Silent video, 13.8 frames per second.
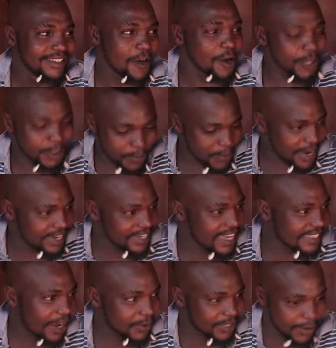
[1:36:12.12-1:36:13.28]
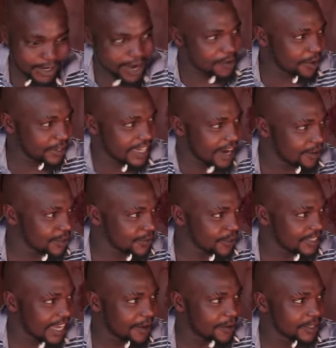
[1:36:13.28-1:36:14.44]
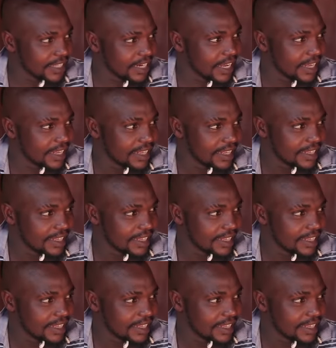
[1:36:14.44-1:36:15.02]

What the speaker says: all those people they dance inside water, where they run their runs for inside water now.